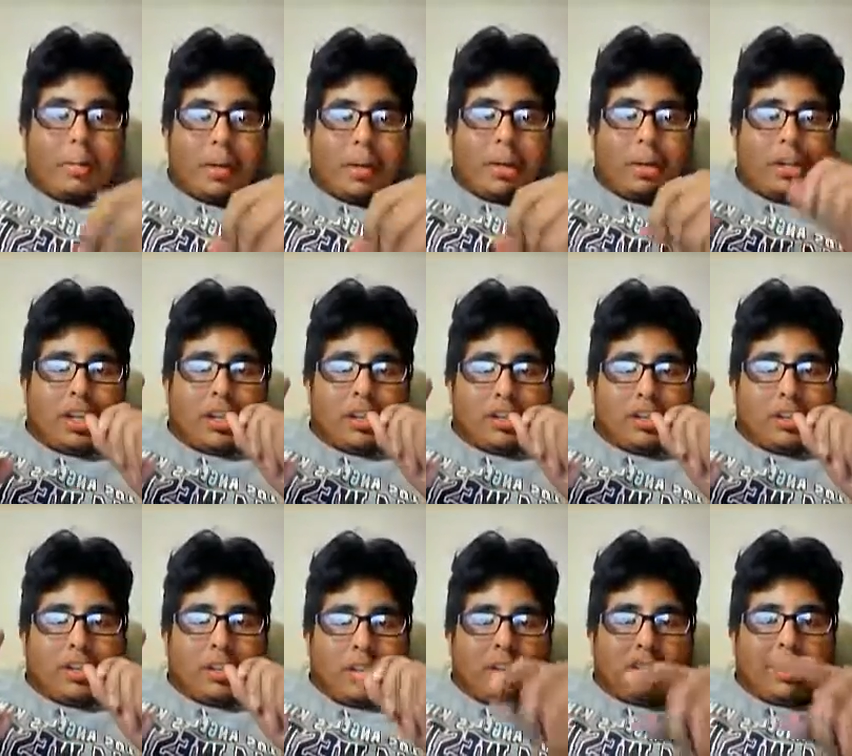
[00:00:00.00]
But I'll talk
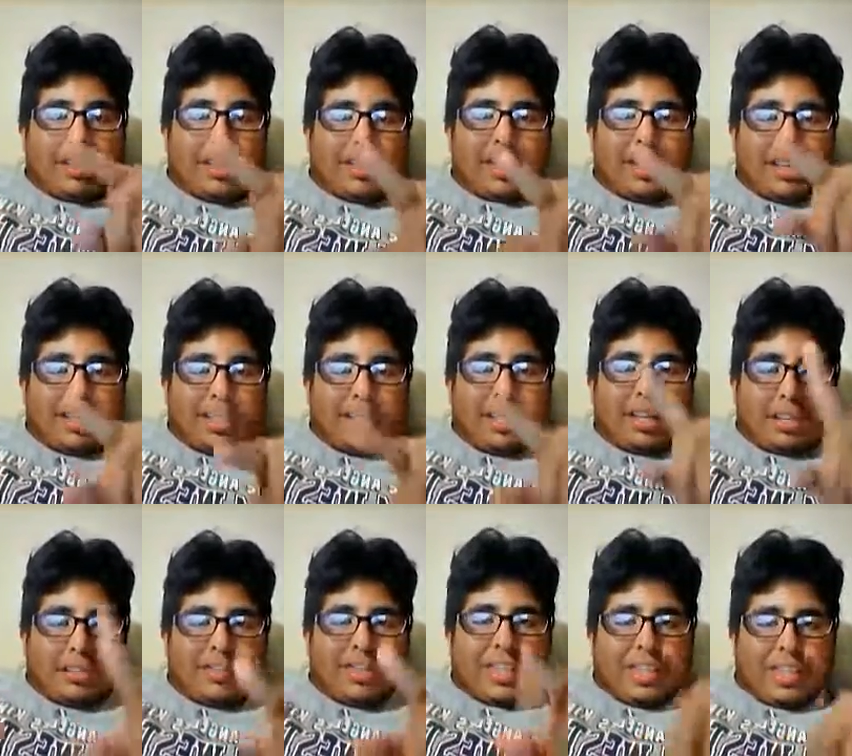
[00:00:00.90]
I'll talk that in the
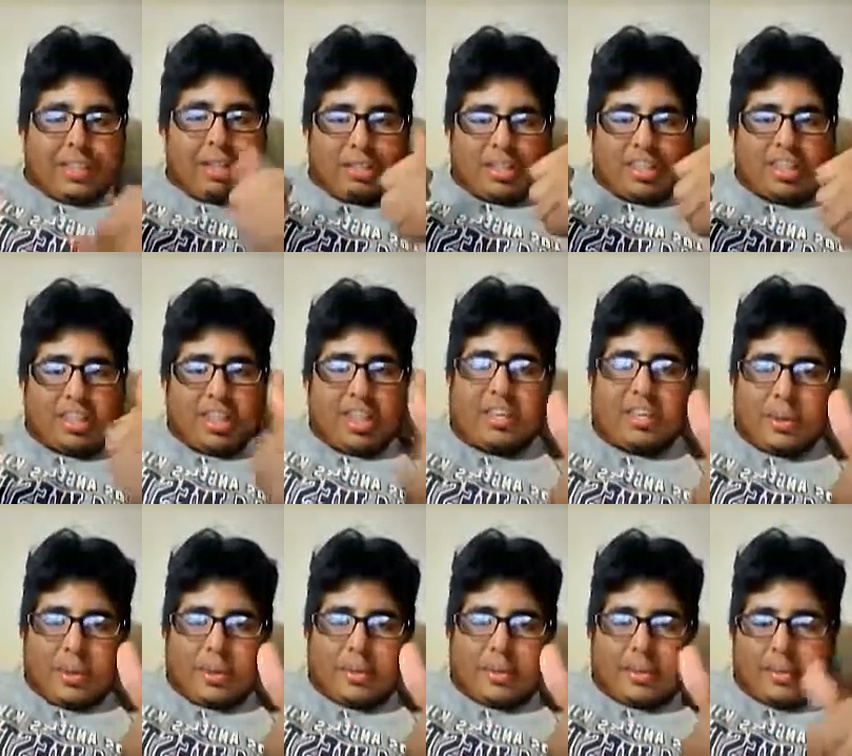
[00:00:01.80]
next video. I'll see you
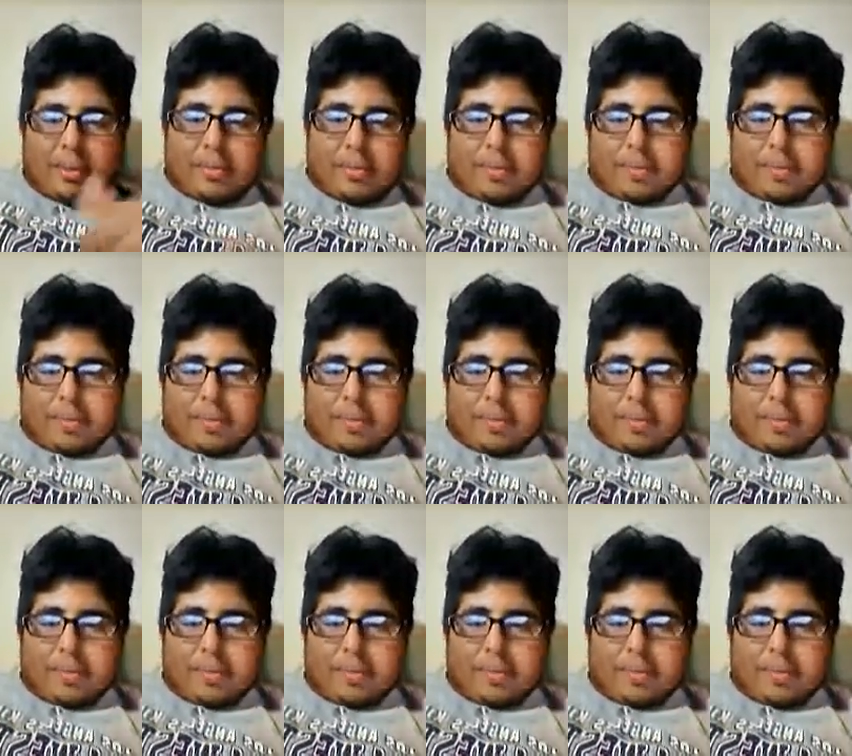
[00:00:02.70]
guys around.